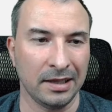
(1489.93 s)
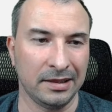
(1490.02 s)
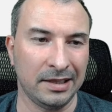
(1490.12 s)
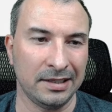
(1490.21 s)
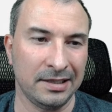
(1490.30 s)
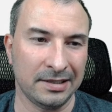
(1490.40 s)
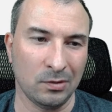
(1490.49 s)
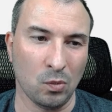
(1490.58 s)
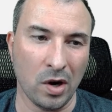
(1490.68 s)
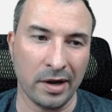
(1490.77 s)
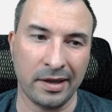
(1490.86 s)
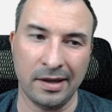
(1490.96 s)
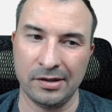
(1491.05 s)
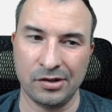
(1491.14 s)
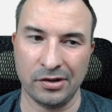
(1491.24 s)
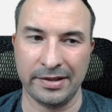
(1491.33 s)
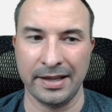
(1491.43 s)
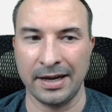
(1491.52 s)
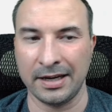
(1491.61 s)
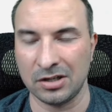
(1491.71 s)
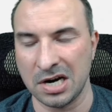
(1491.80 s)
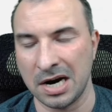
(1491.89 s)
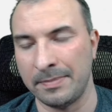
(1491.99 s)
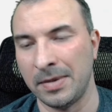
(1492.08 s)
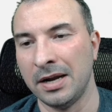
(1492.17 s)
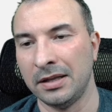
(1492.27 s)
This is working just like a charm.